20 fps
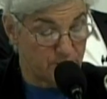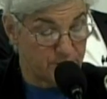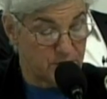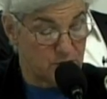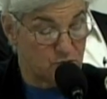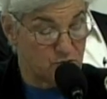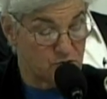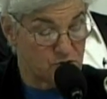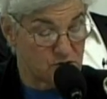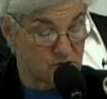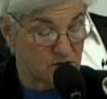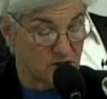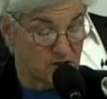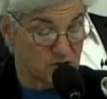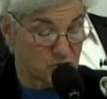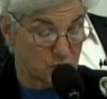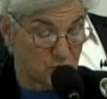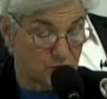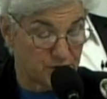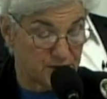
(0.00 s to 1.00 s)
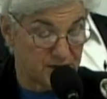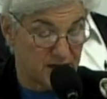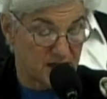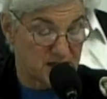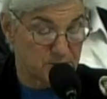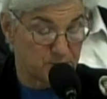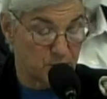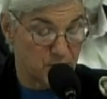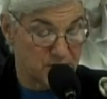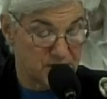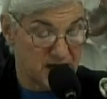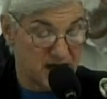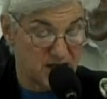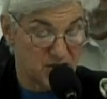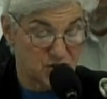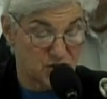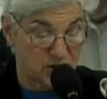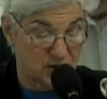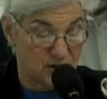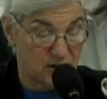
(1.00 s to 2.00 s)
abuse, assault, and
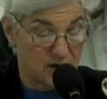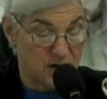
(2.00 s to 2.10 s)
exploitation.